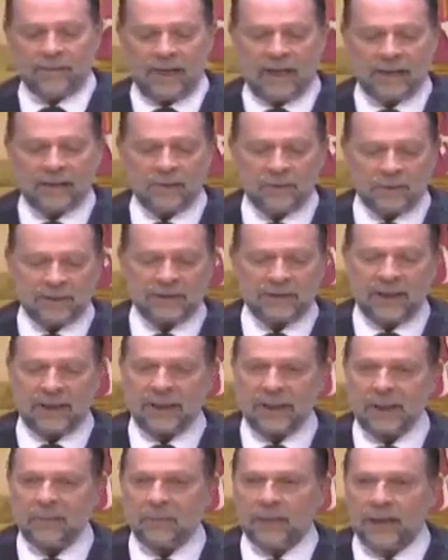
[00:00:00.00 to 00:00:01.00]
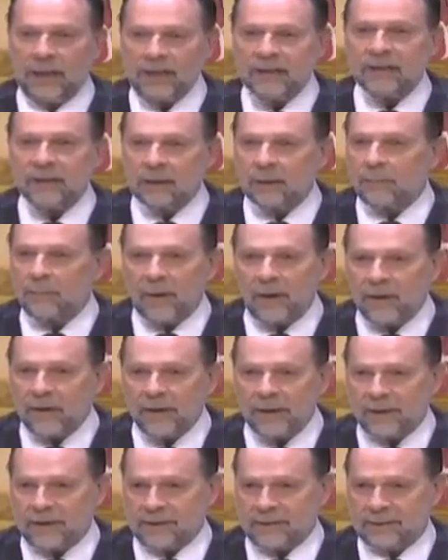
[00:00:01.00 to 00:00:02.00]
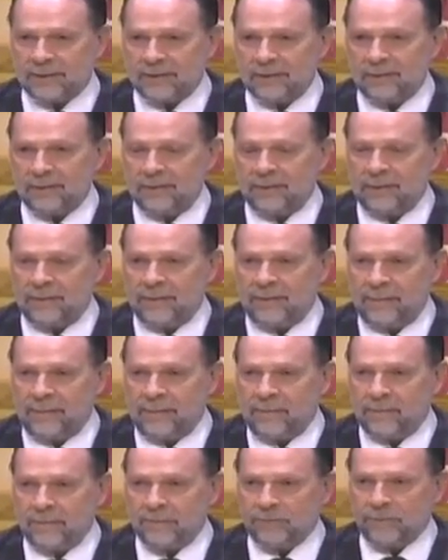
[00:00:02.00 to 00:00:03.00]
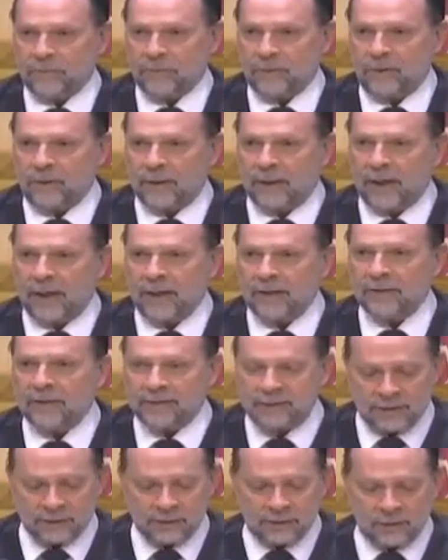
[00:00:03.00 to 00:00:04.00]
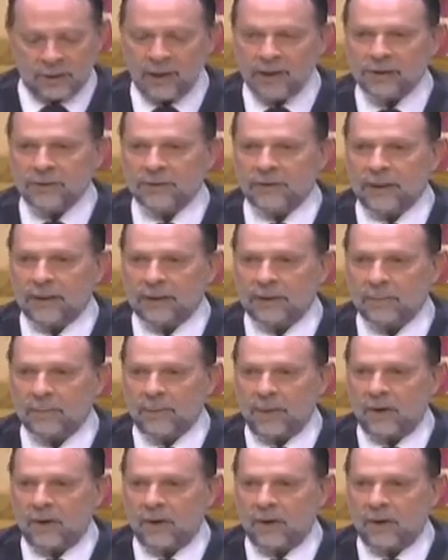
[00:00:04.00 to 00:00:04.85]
That's what's taking place at the parties. Okay? The drugs are at the